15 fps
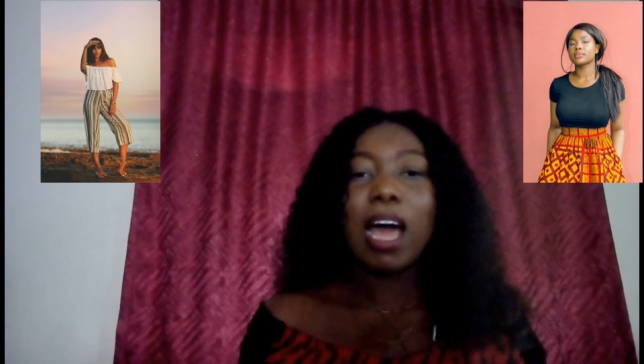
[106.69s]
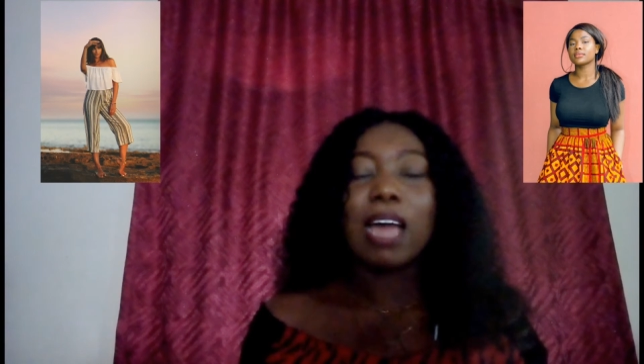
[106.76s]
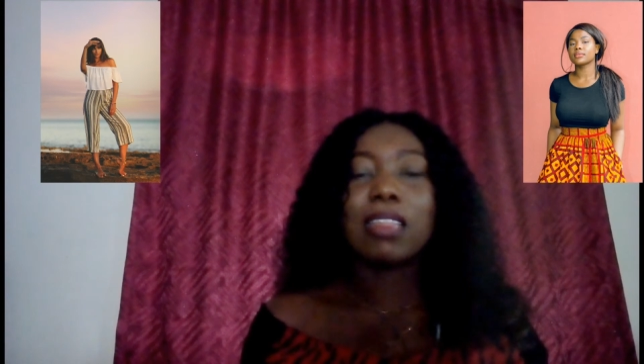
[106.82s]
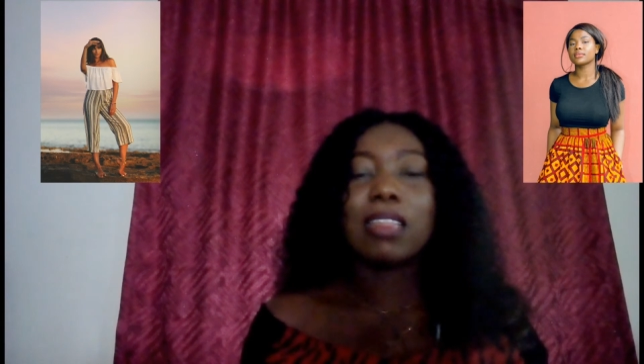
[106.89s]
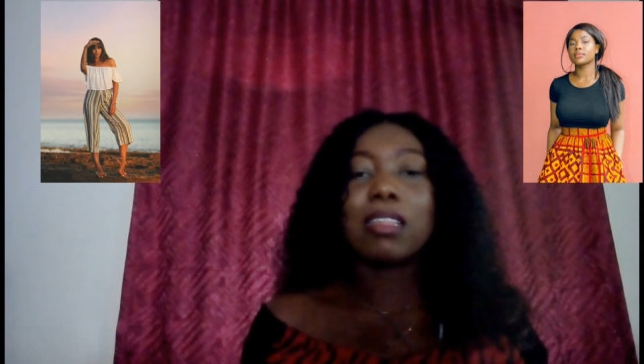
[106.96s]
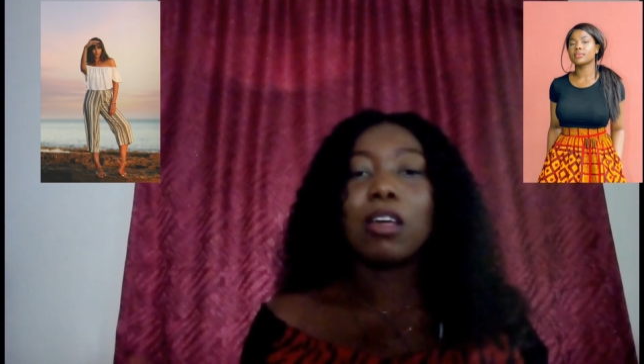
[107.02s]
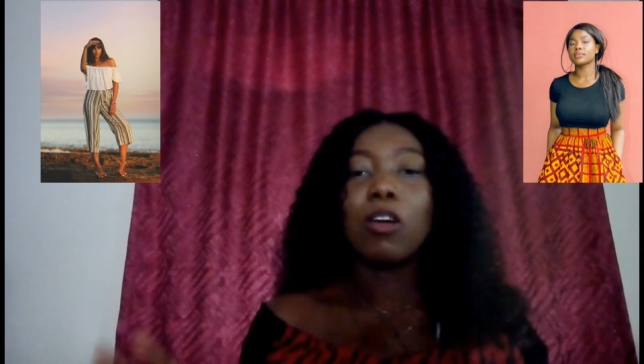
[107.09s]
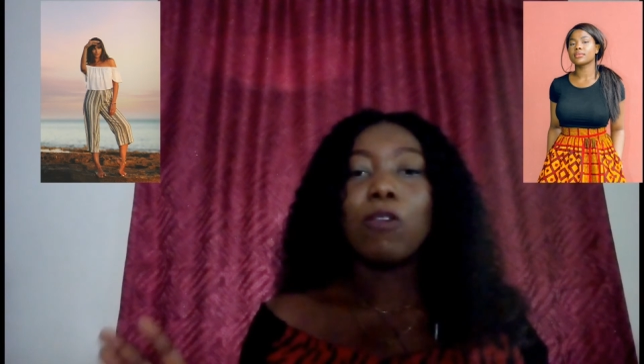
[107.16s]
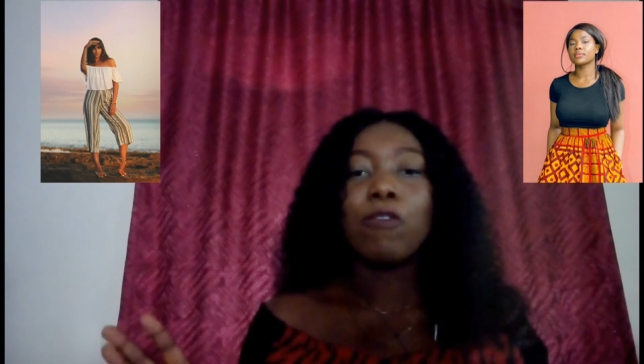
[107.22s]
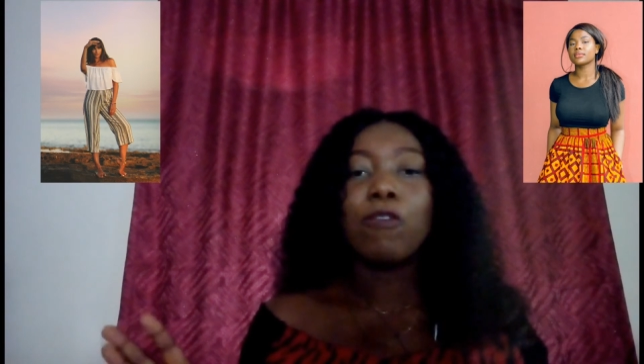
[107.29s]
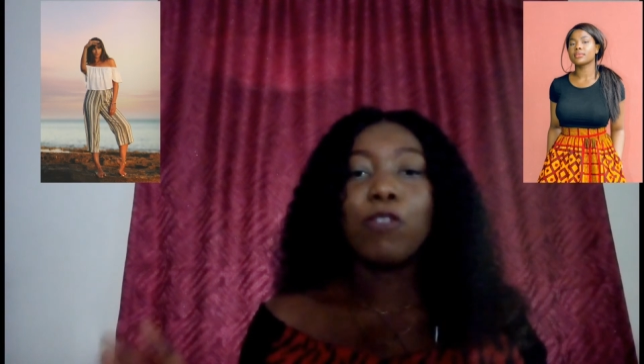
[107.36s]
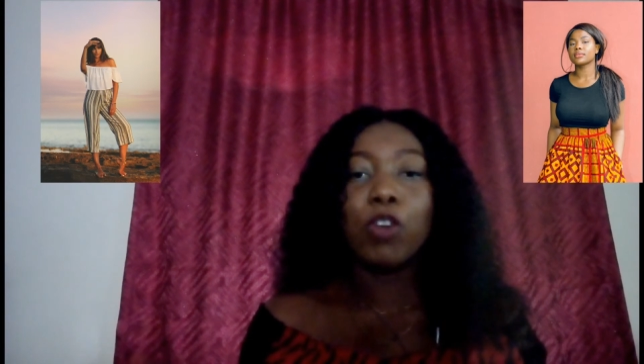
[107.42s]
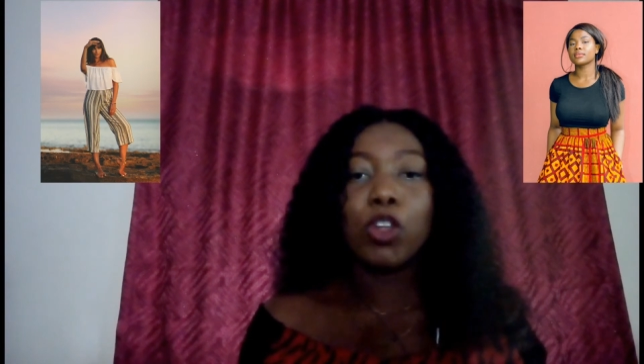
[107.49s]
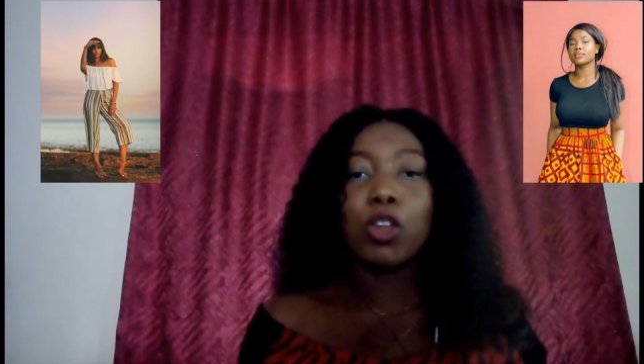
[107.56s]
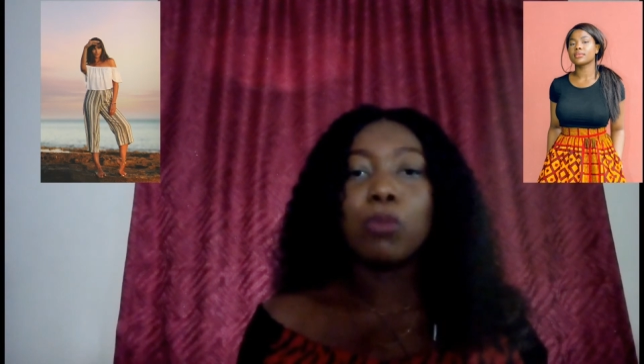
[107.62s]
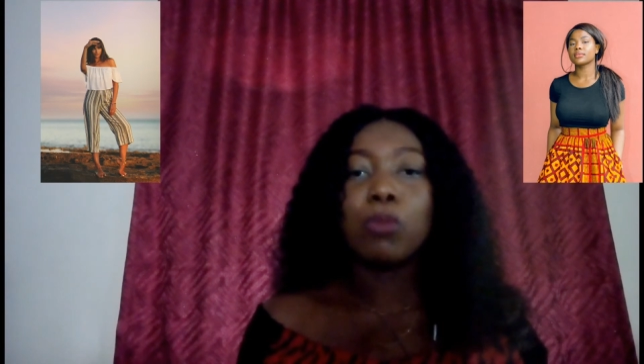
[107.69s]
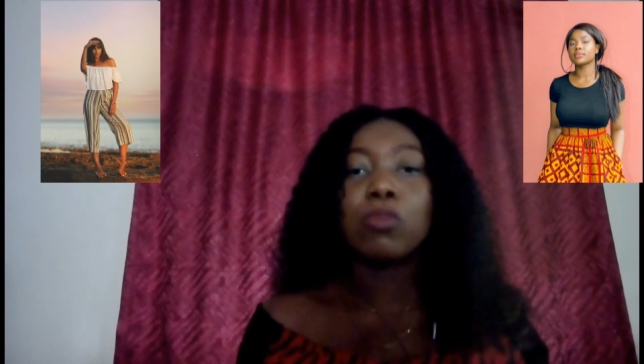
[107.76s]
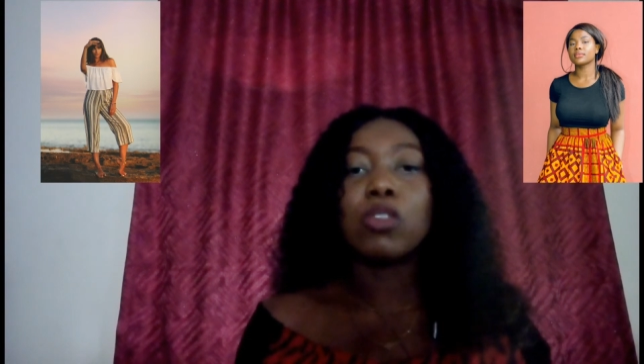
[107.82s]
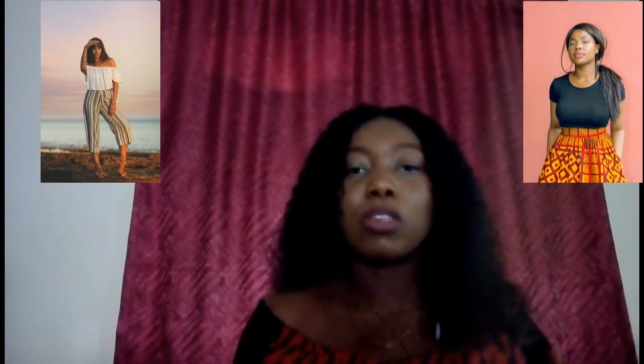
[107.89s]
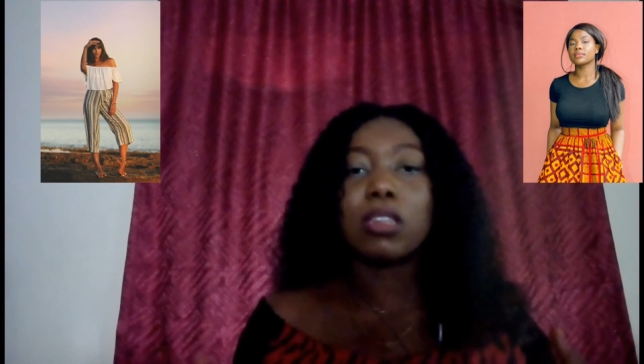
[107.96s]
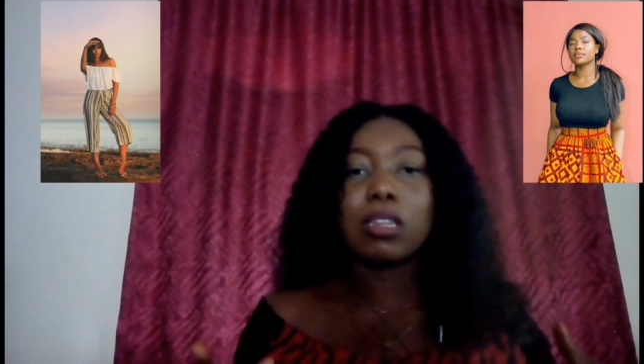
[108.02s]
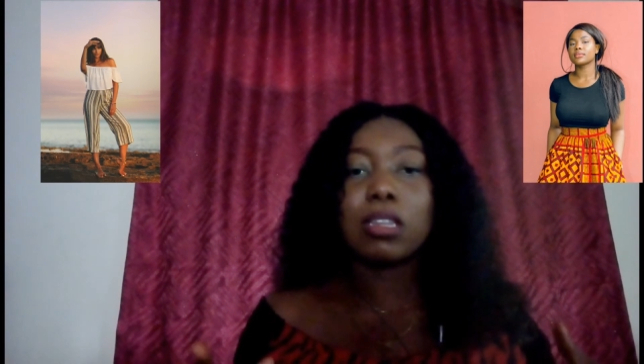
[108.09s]
adds volume
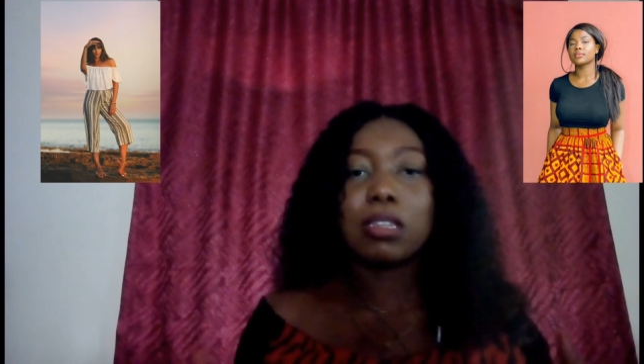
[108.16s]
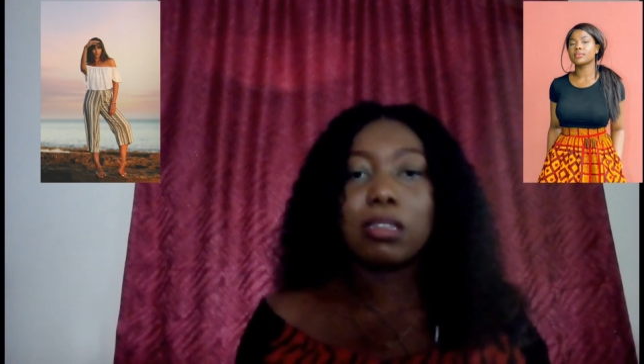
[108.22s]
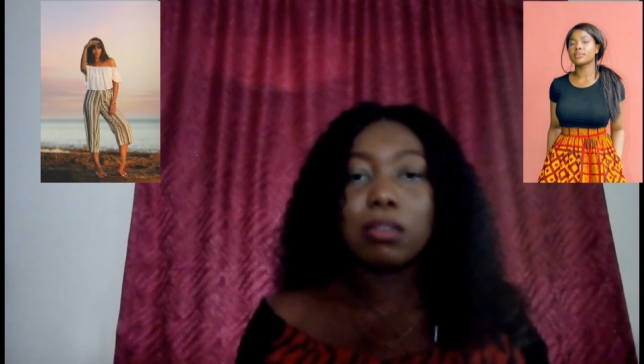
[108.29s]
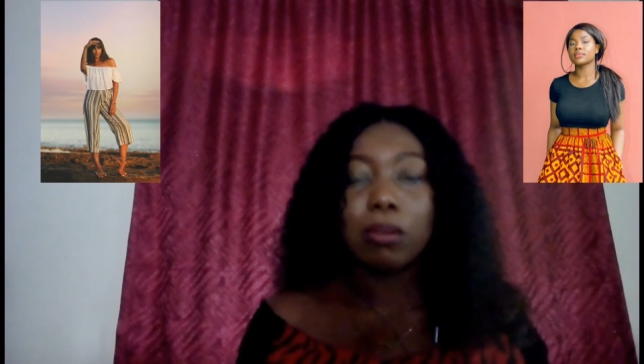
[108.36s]
to the